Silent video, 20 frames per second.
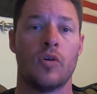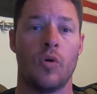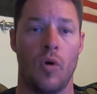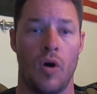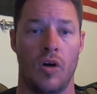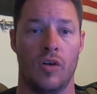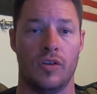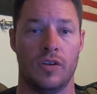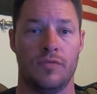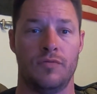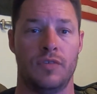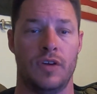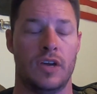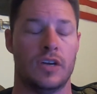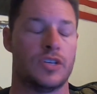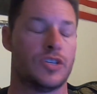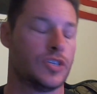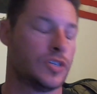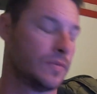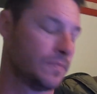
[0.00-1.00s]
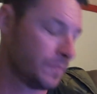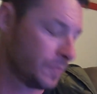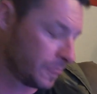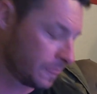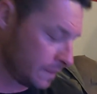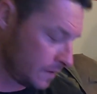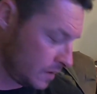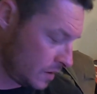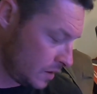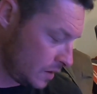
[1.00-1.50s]
quality fish.
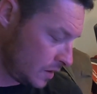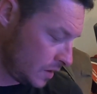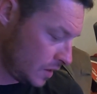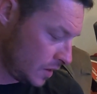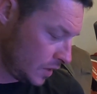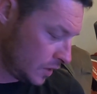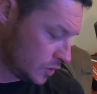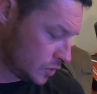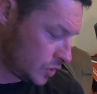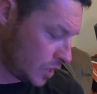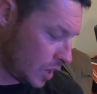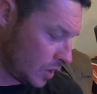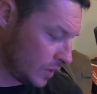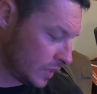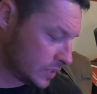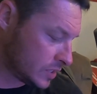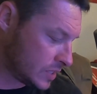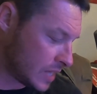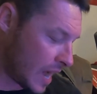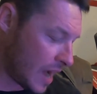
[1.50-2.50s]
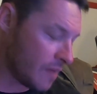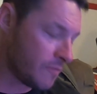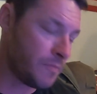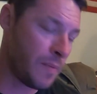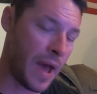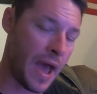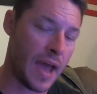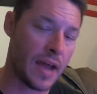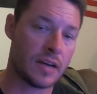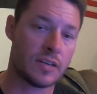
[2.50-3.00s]
So let's dive
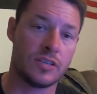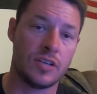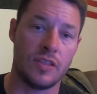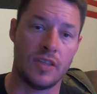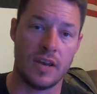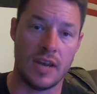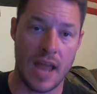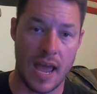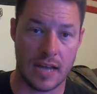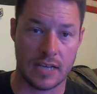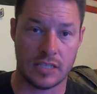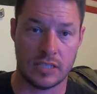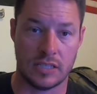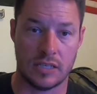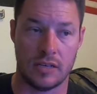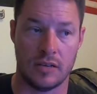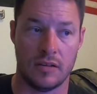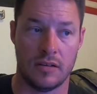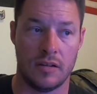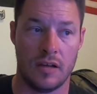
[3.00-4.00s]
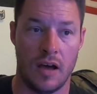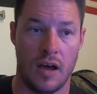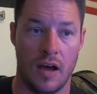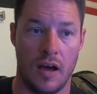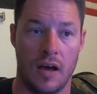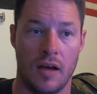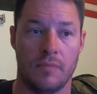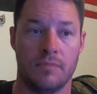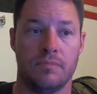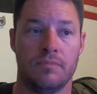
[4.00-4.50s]
back to the next
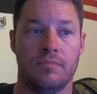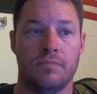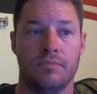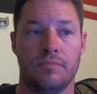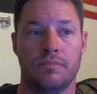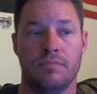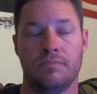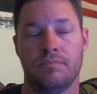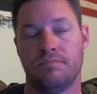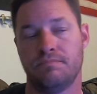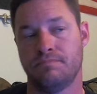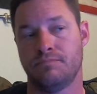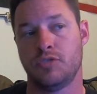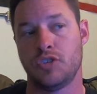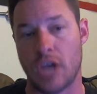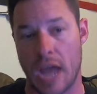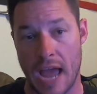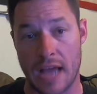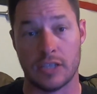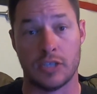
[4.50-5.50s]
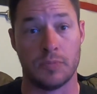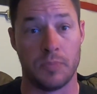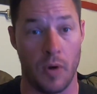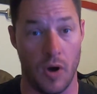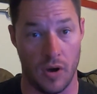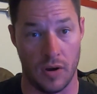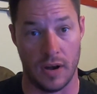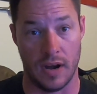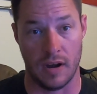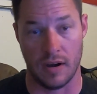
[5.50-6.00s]
shad
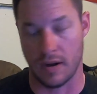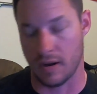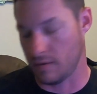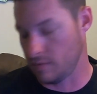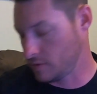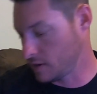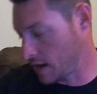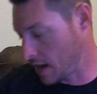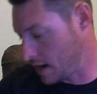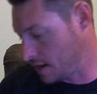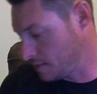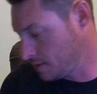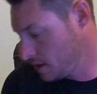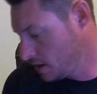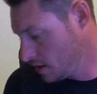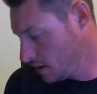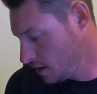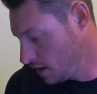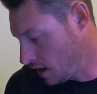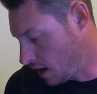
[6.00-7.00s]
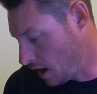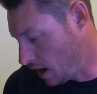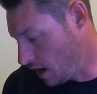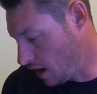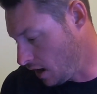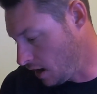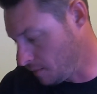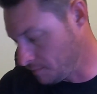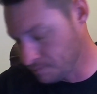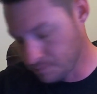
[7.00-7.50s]
spawn area, okay?
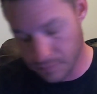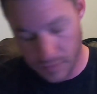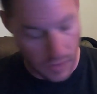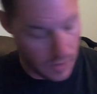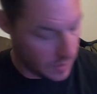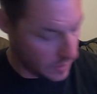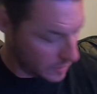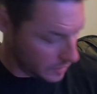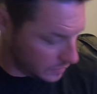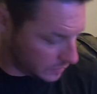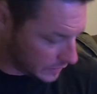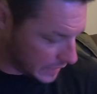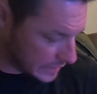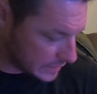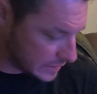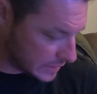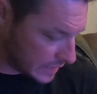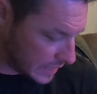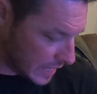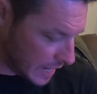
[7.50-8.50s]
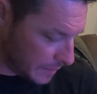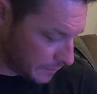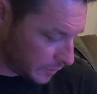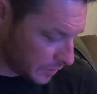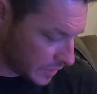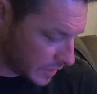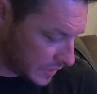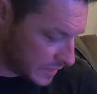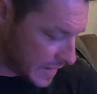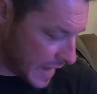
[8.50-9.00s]
Let's see, I'm
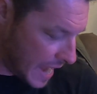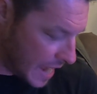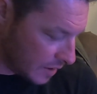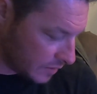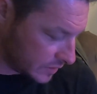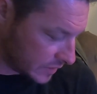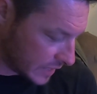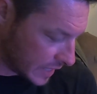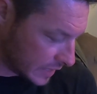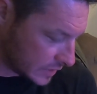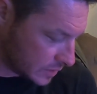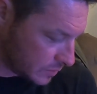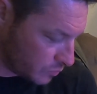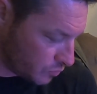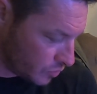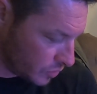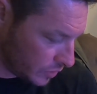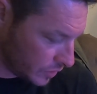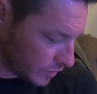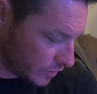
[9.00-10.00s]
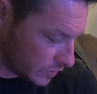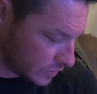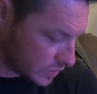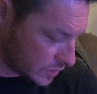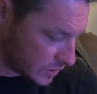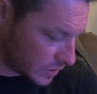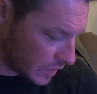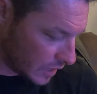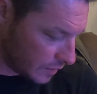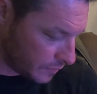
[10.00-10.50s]
looking down because I got some really good
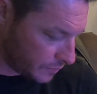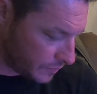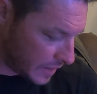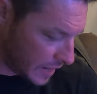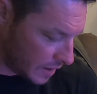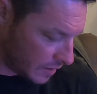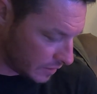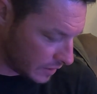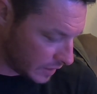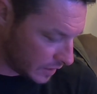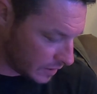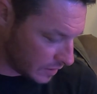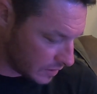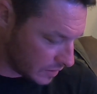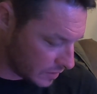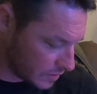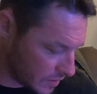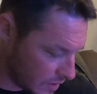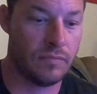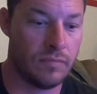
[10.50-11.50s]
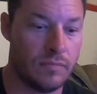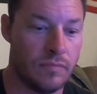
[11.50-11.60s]
stuff down here.